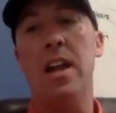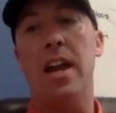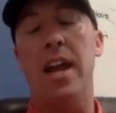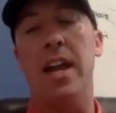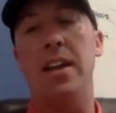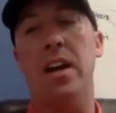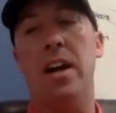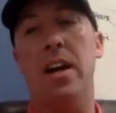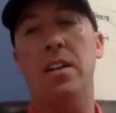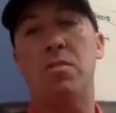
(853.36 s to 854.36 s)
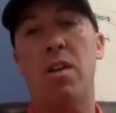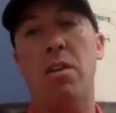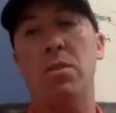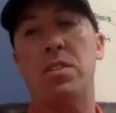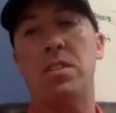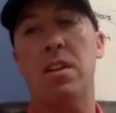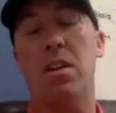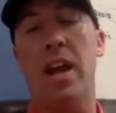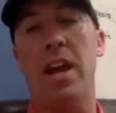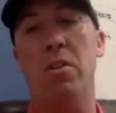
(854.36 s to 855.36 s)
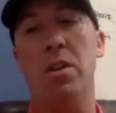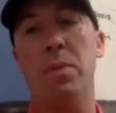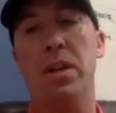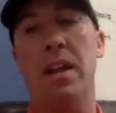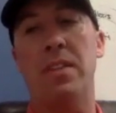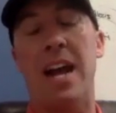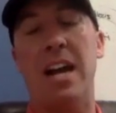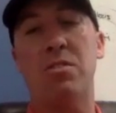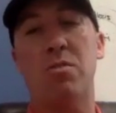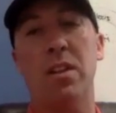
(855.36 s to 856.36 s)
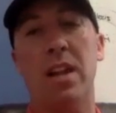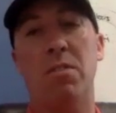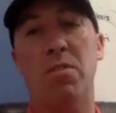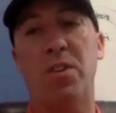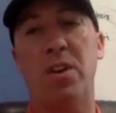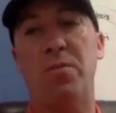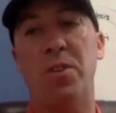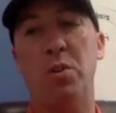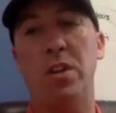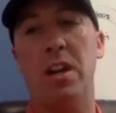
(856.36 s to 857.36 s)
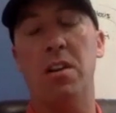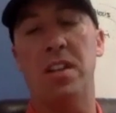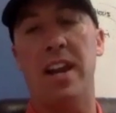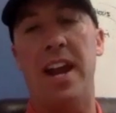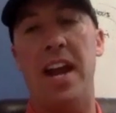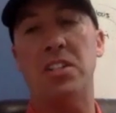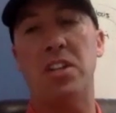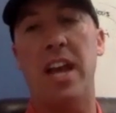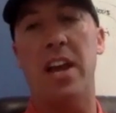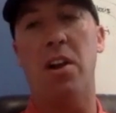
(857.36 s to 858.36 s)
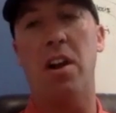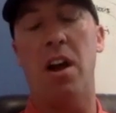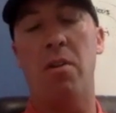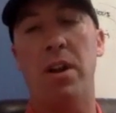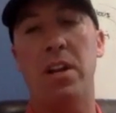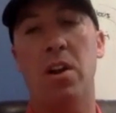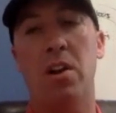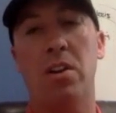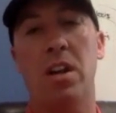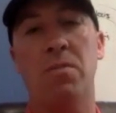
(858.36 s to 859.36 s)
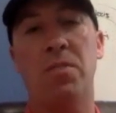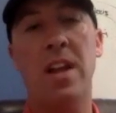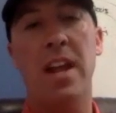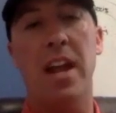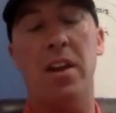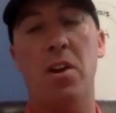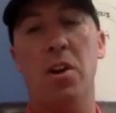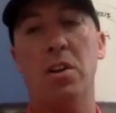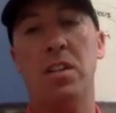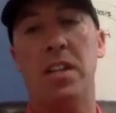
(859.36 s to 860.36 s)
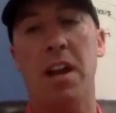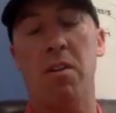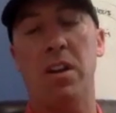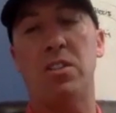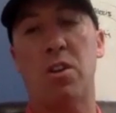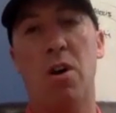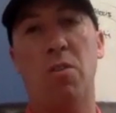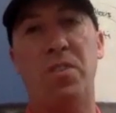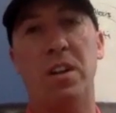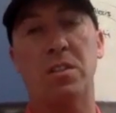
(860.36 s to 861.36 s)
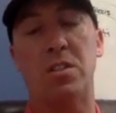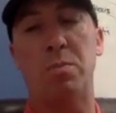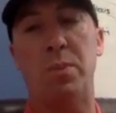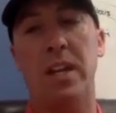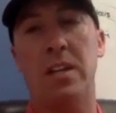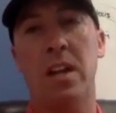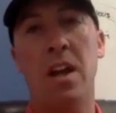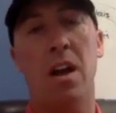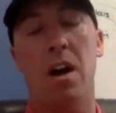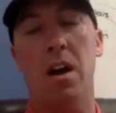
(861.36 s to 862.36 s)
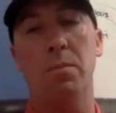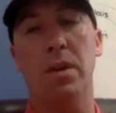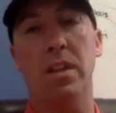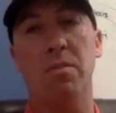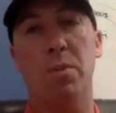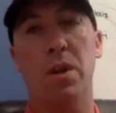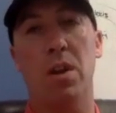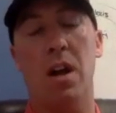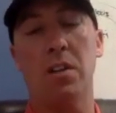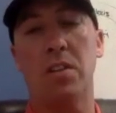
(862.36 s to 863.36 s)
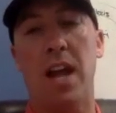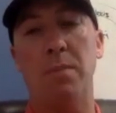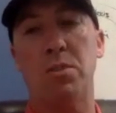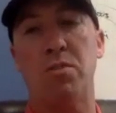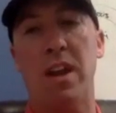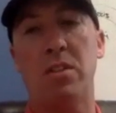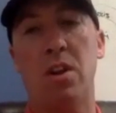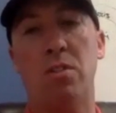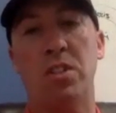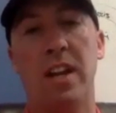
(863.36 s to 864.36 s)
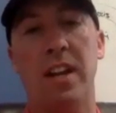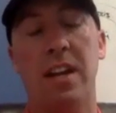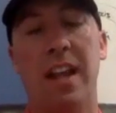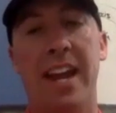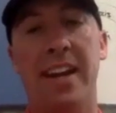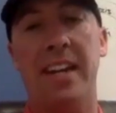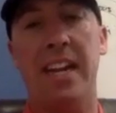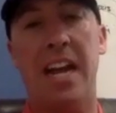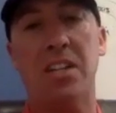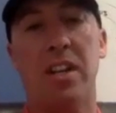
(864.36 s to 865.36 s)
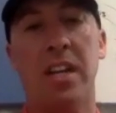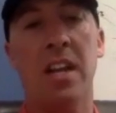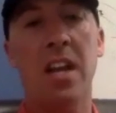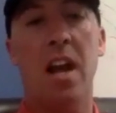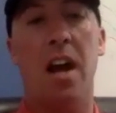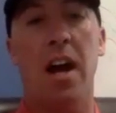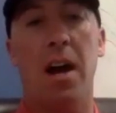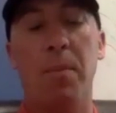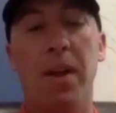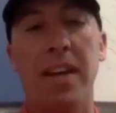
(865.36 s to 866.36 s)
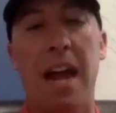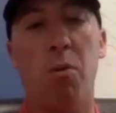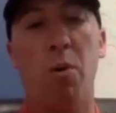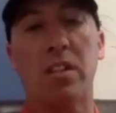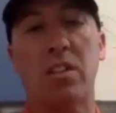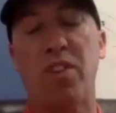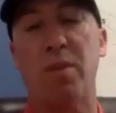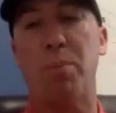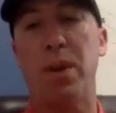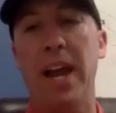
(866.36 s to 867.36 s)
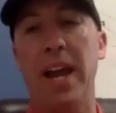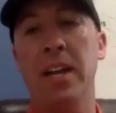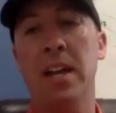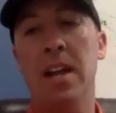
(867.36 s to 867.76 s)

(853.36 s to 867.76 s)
and so had only been at the high school level for a few years, and I actually had already heard of and heard Gary Schofield speak. Unbelievable longtime strength coach in Atlanta. He actually now works for Play.